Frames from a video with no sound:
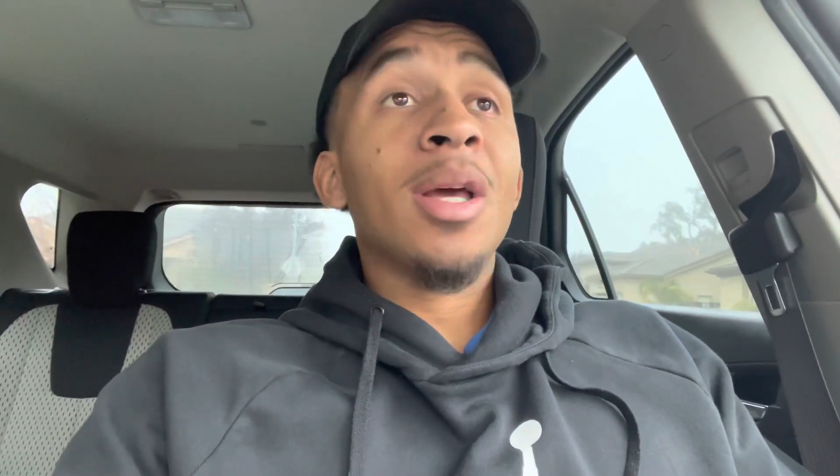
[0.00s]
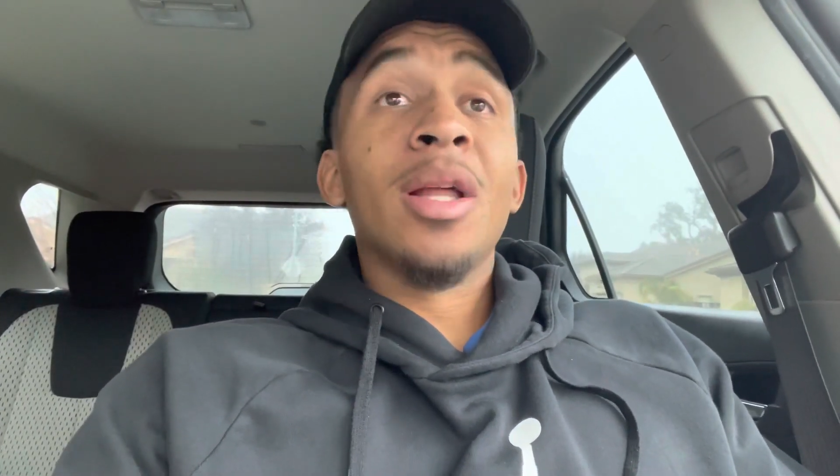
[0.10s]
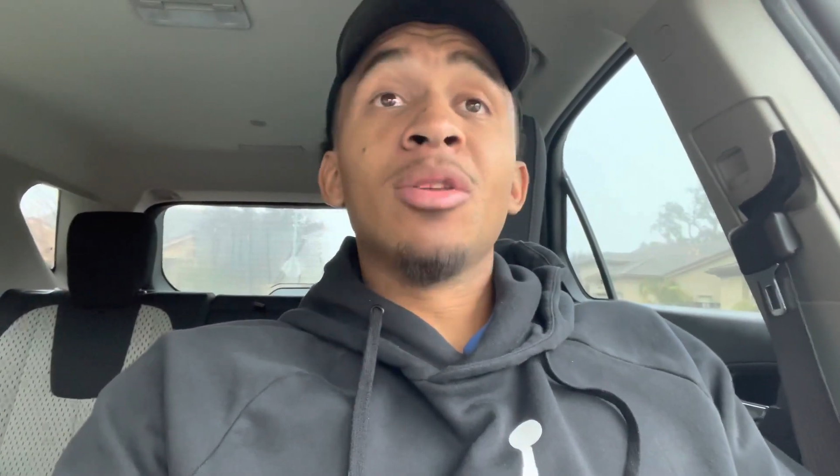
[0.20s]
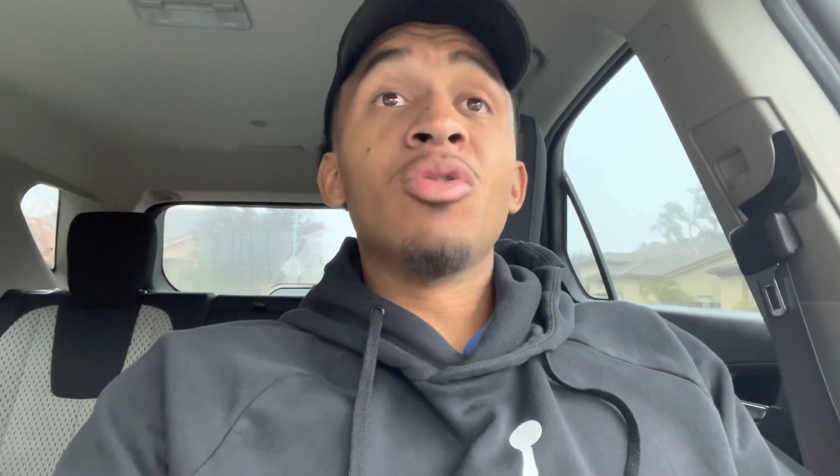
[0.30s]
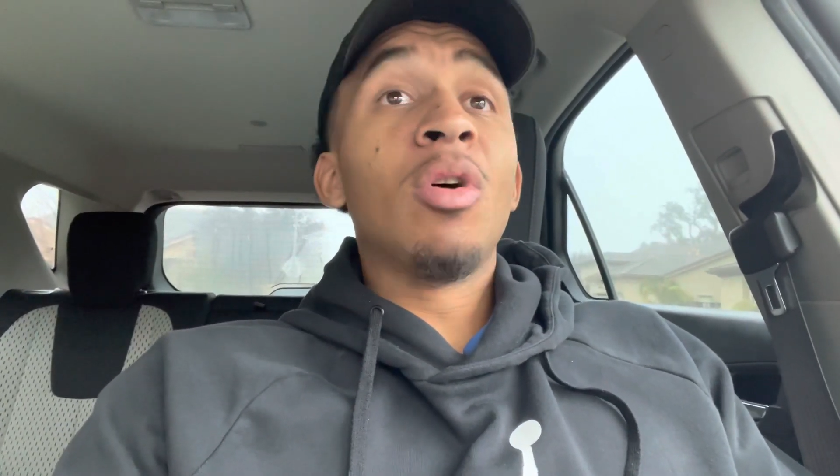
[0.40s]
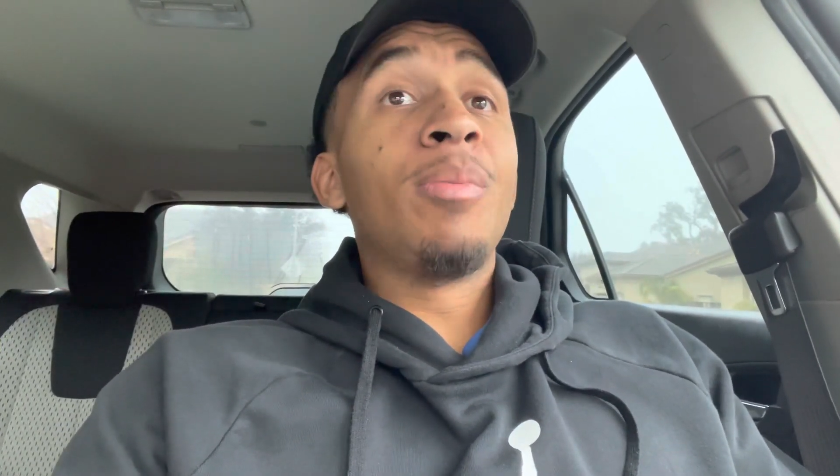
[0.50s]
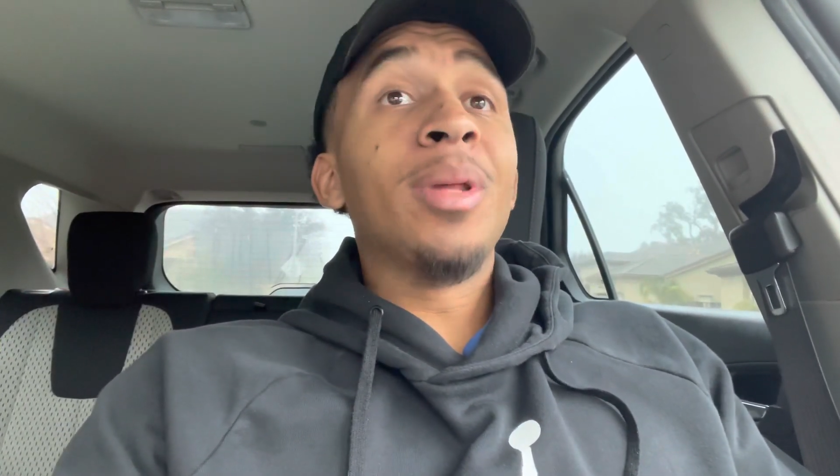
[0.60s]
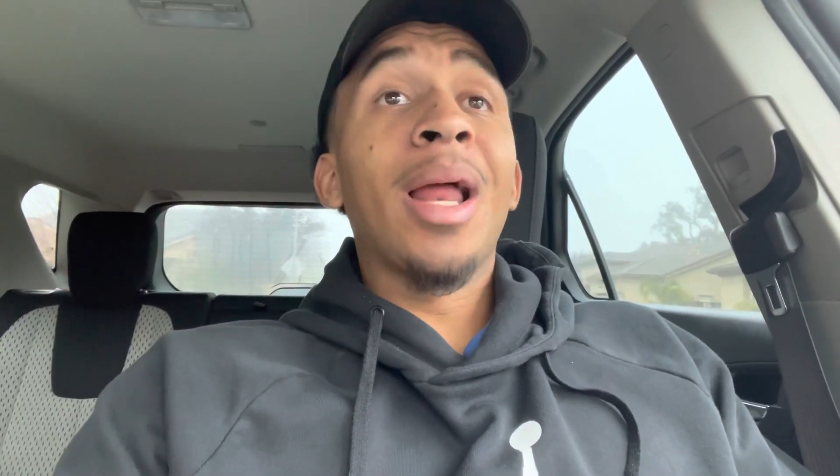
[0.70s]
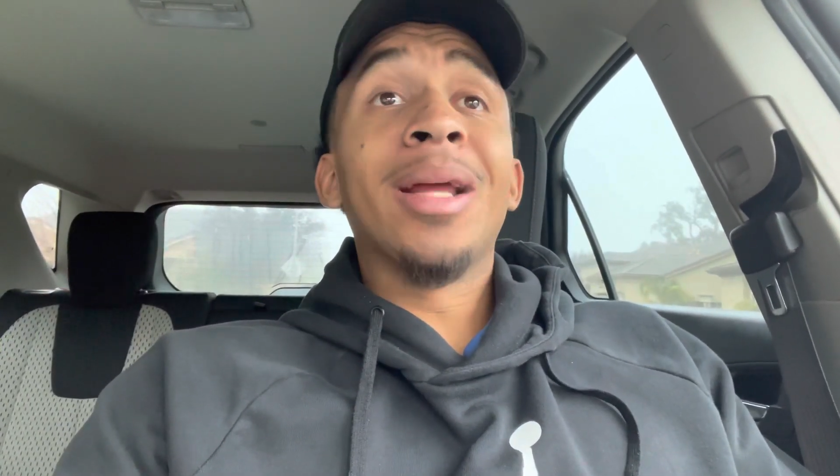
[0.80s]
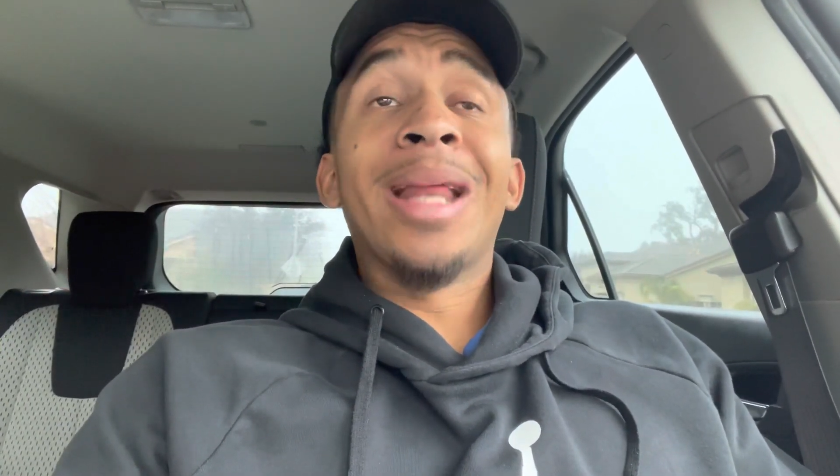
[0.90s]
and you're going to
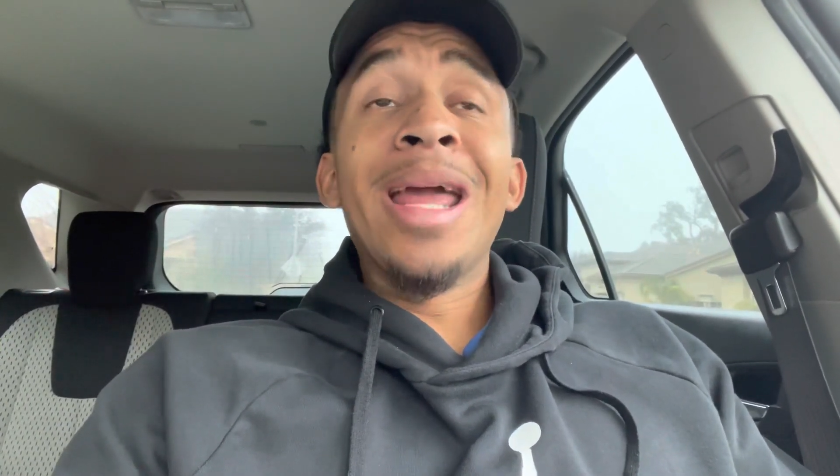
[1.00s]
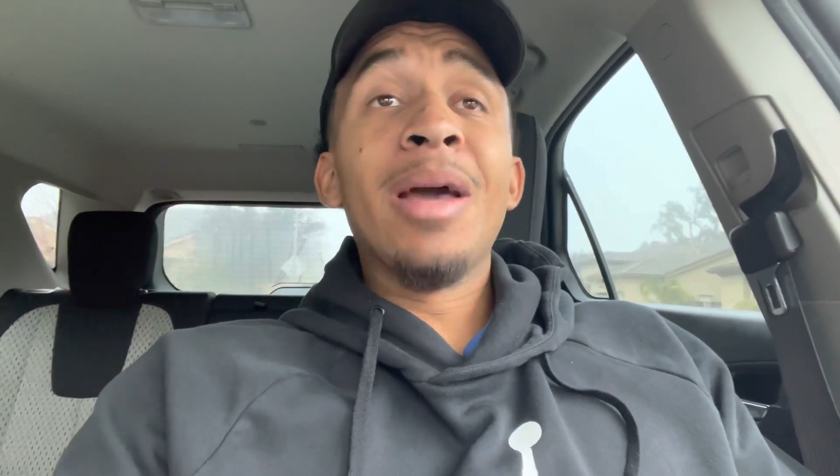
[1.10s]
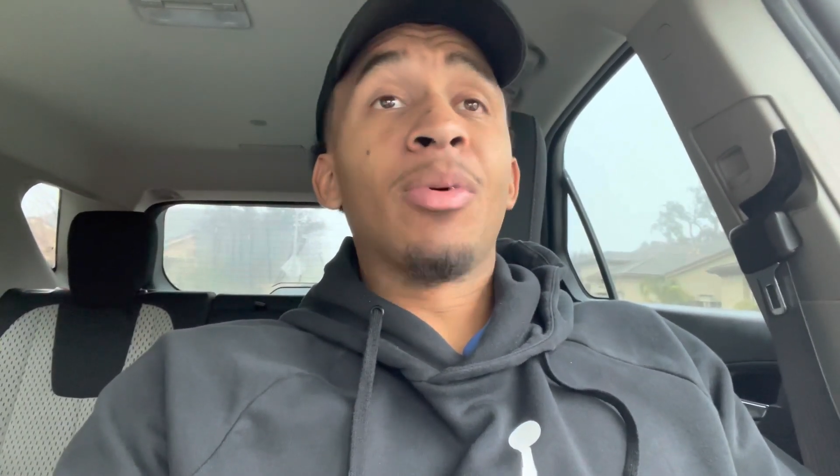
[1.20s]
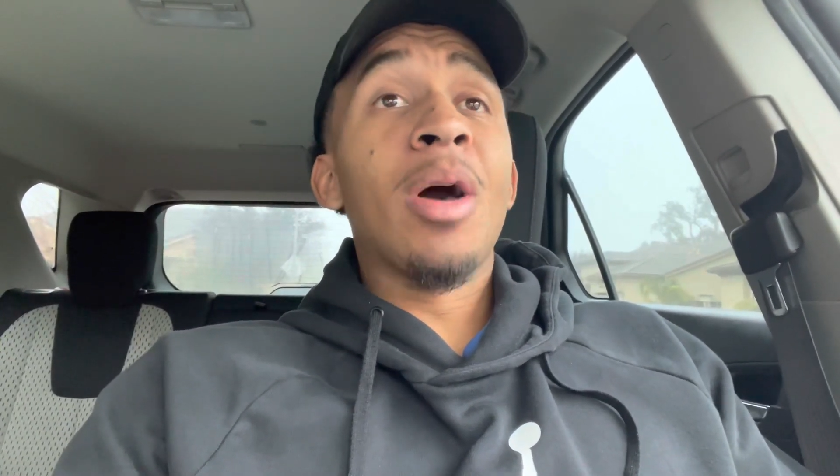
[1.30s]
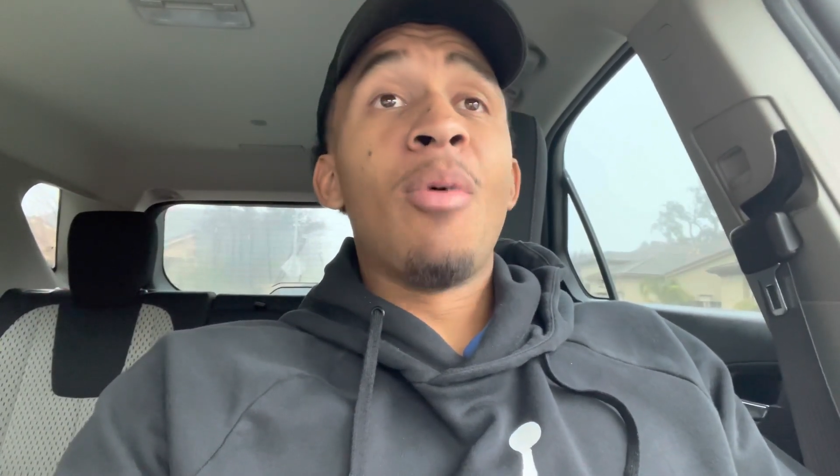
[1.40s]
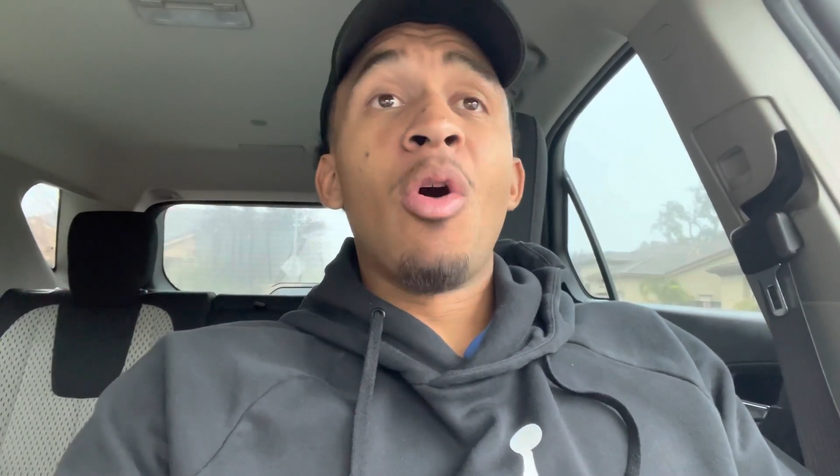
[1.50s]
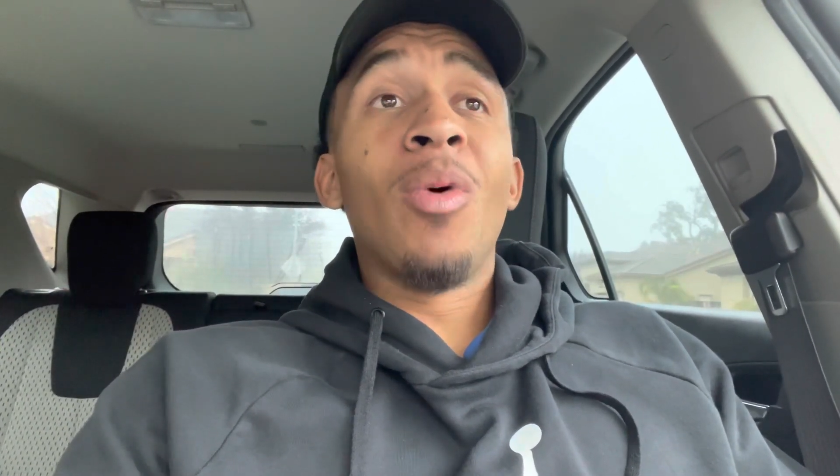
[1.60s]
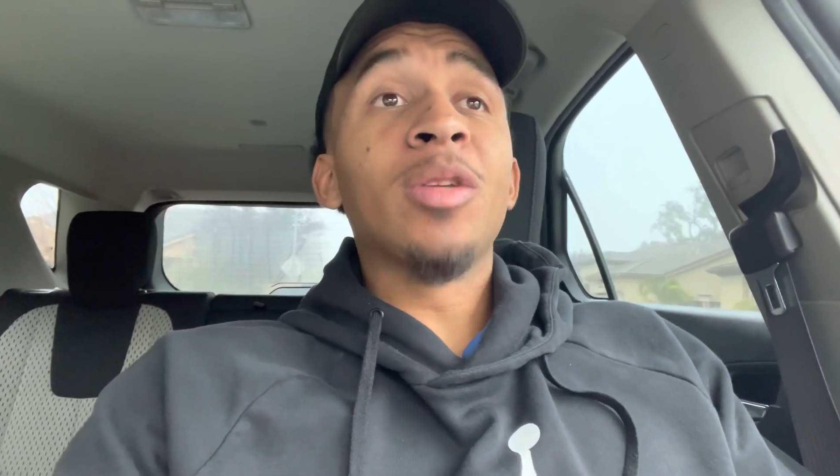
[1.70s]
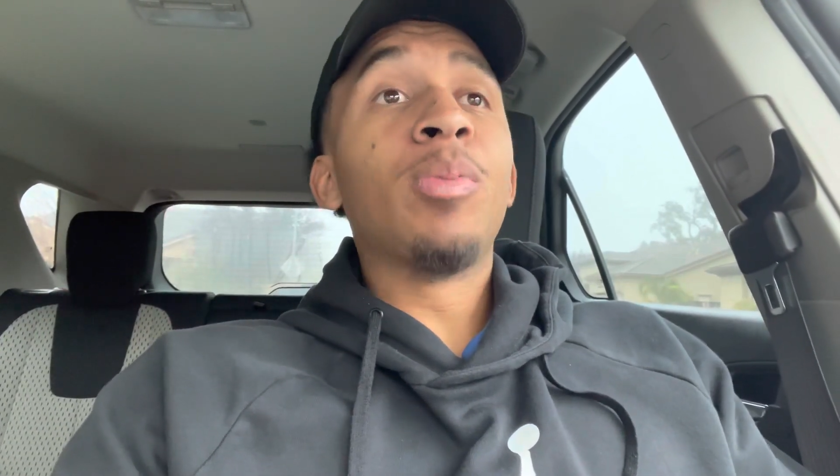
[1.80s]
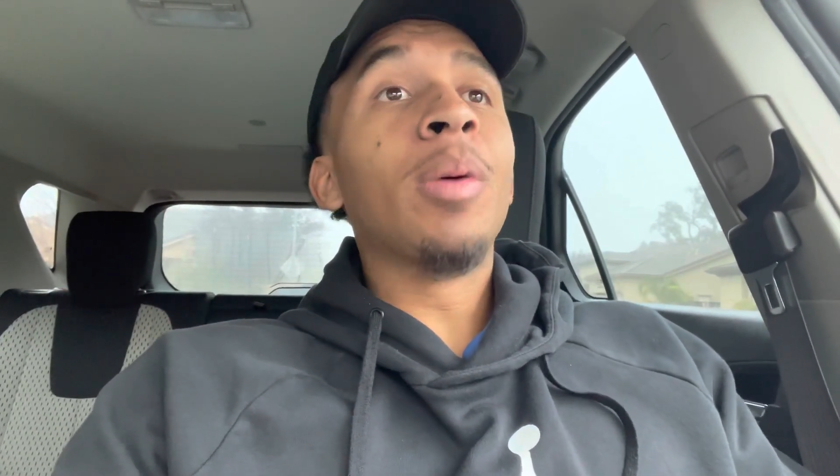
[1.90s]
be like, damn, come on,
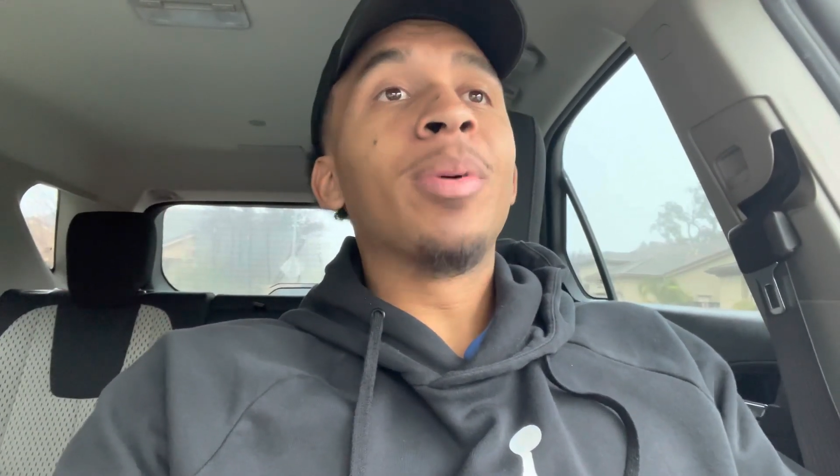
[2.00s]
Westbrook.